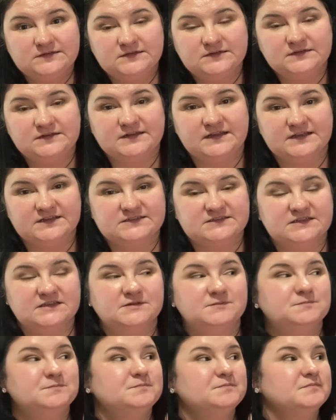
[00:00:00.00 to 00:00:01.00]
nix
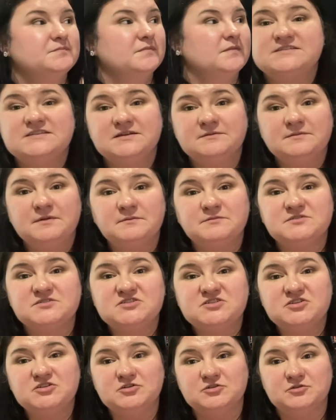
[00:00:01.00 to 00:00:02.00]
it. Tip number
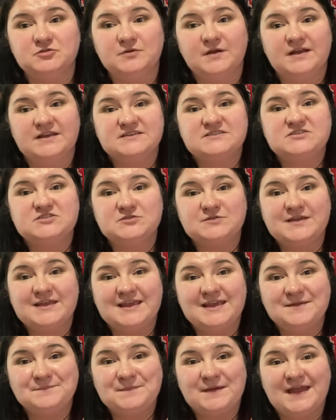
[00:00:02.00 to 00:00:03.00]
2 is to
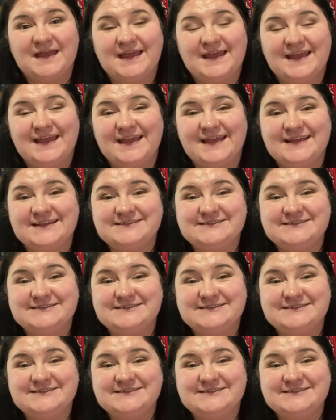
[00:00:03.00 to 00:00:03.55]
keep a